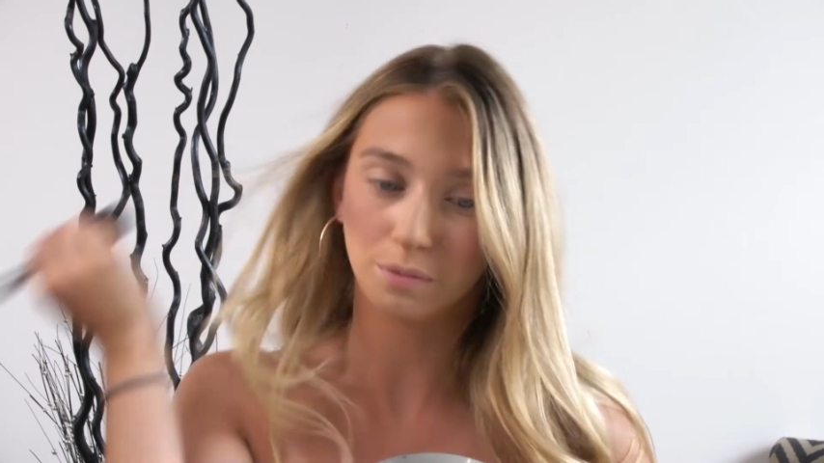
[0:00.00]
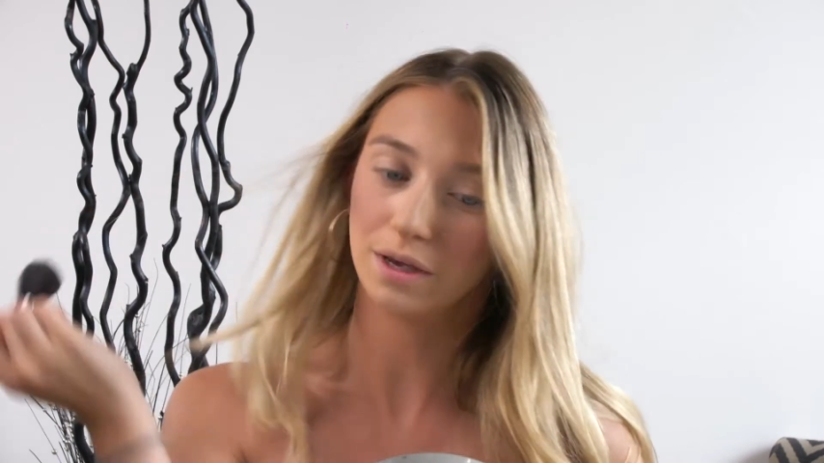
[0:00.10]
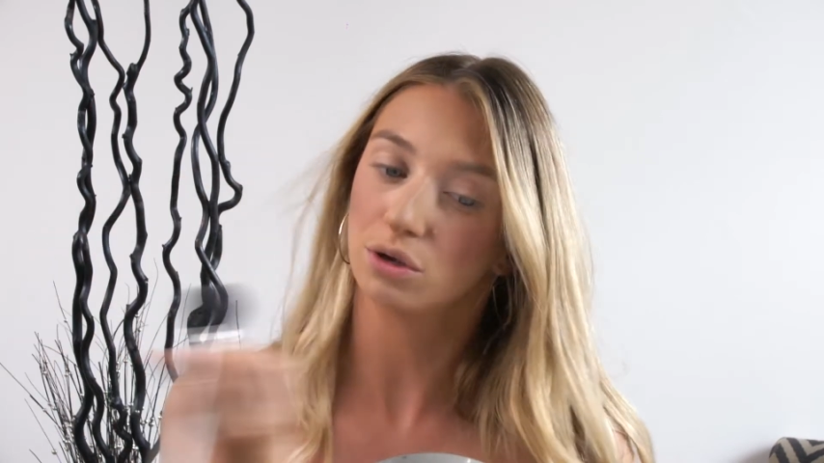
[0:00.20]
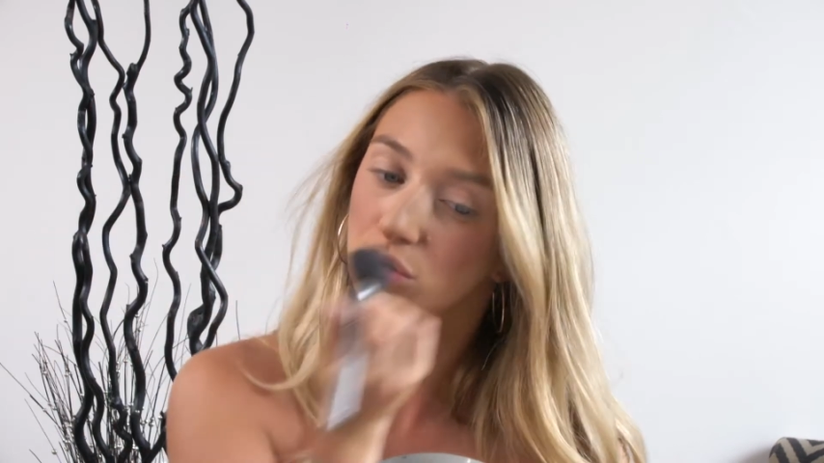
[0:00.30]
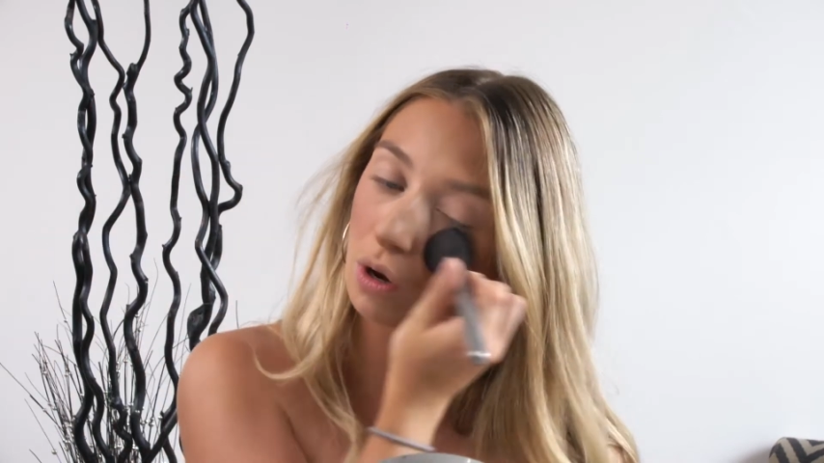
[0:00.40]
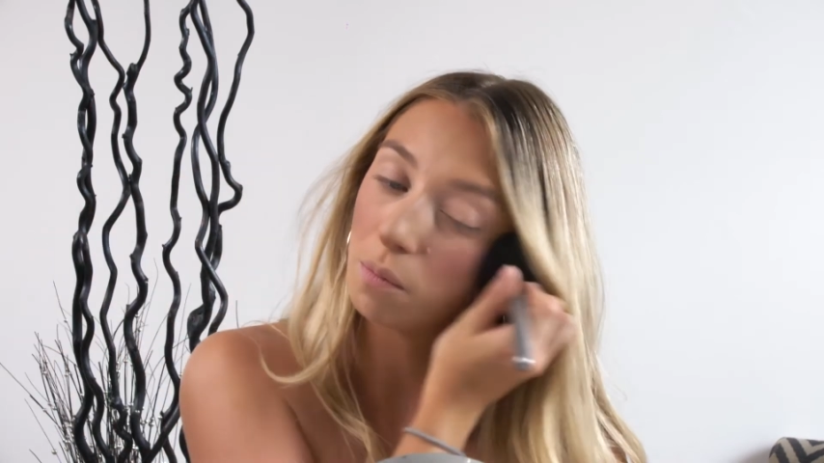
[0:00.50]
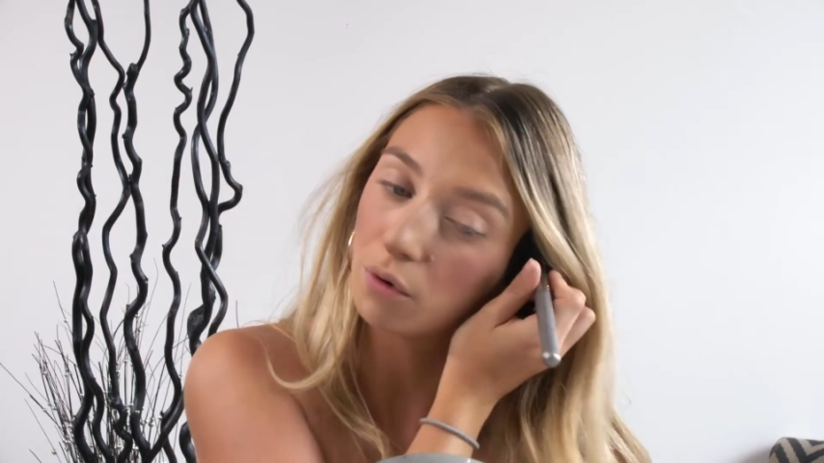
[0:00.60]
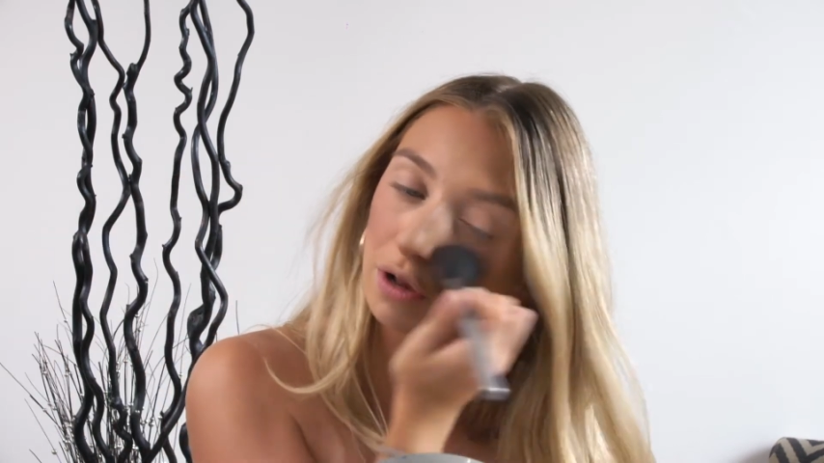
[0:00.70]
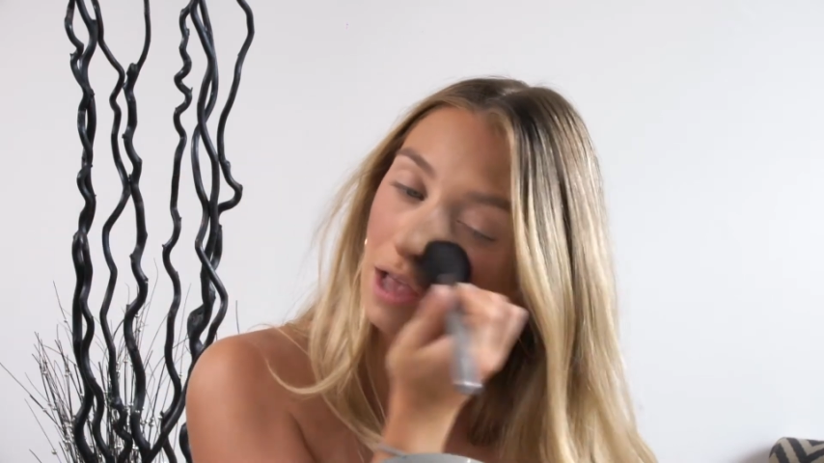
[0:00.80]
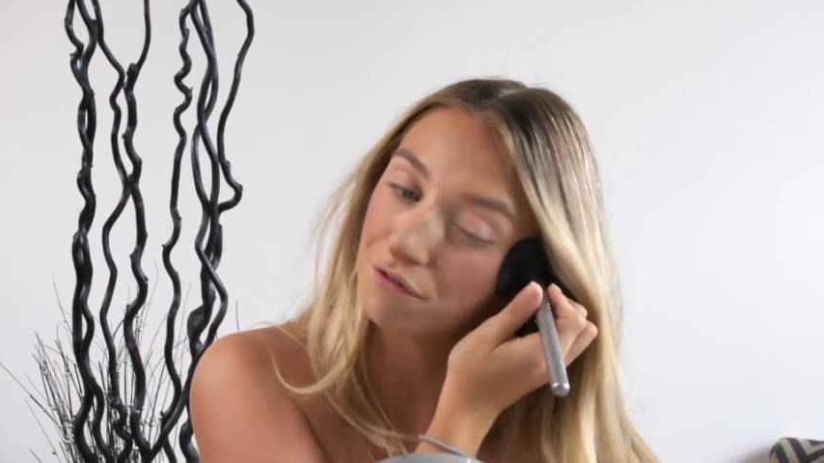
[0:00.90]
make you look
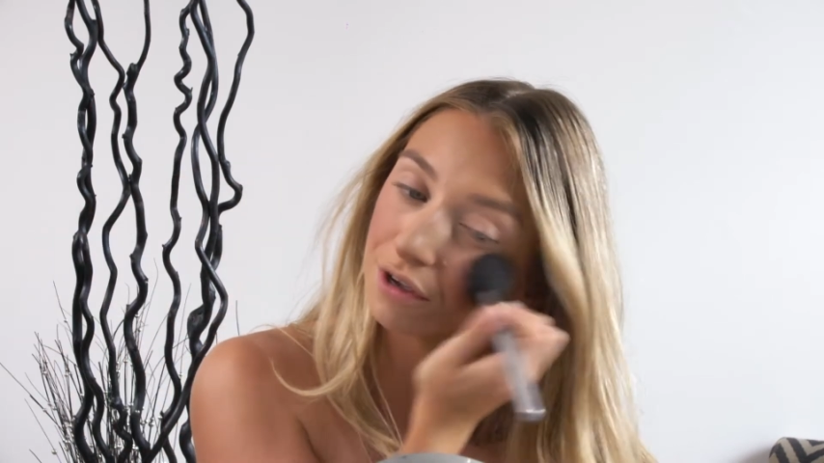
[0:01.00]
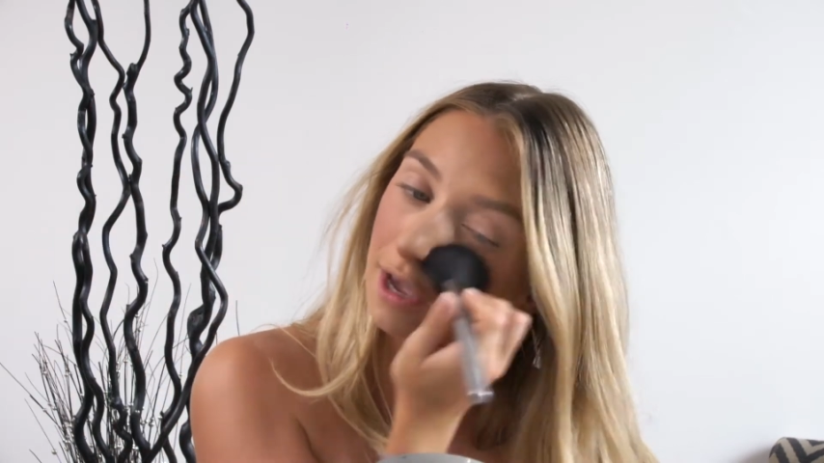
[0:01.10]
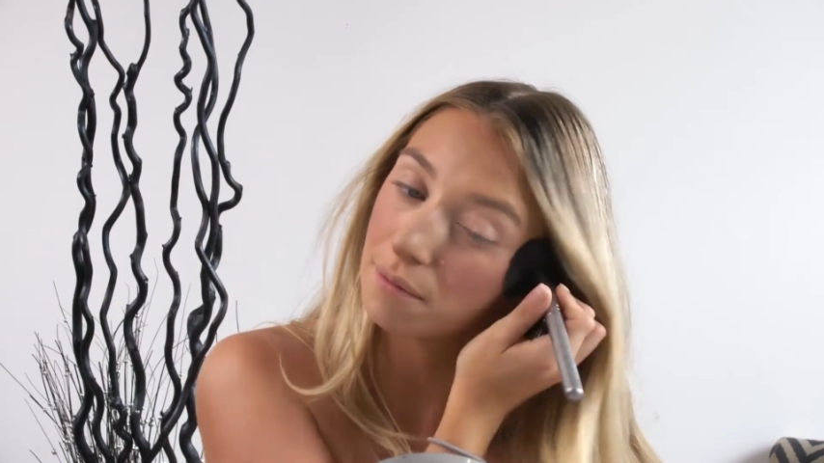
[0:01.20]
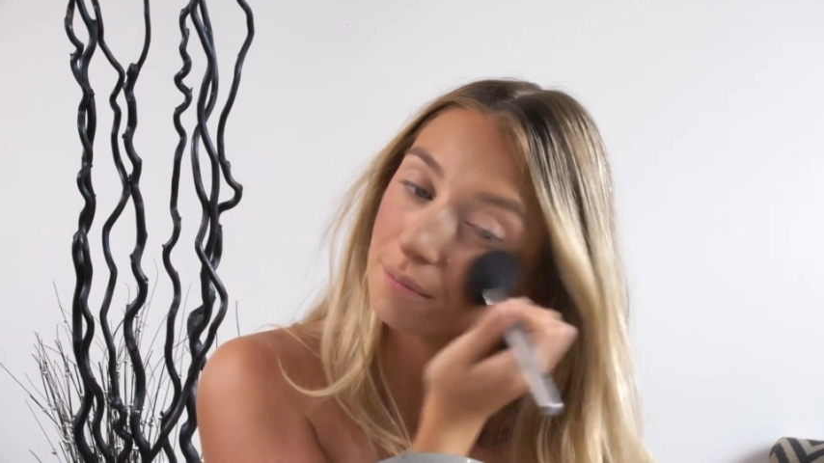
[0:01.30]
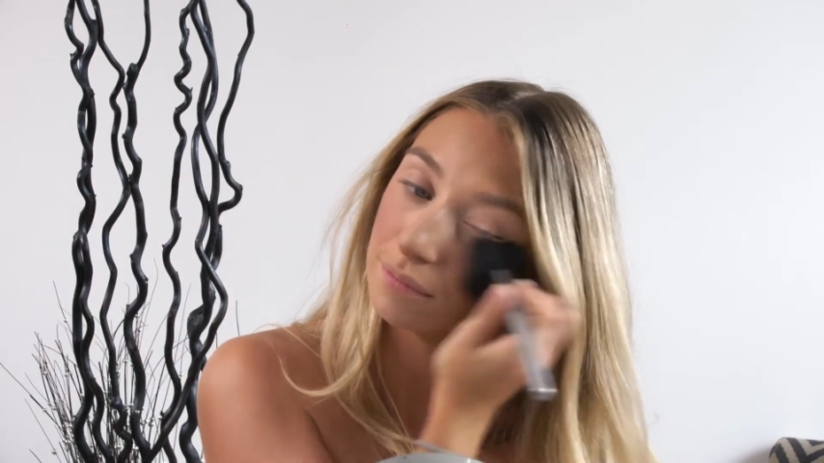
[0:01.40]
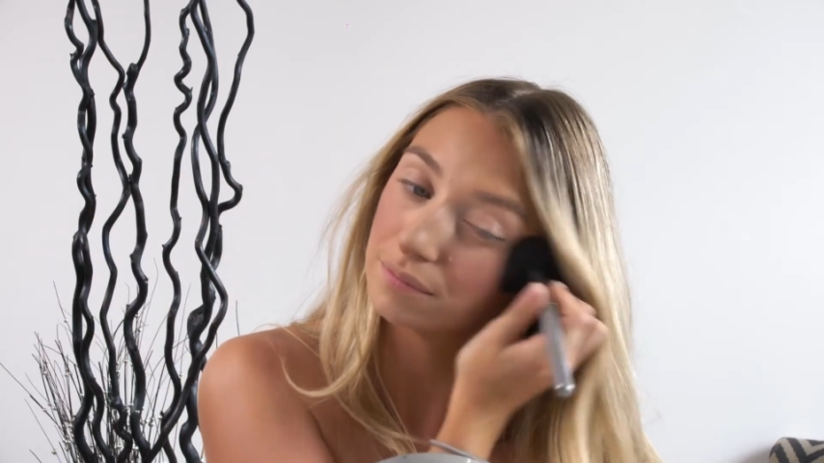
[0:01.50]
more alive again.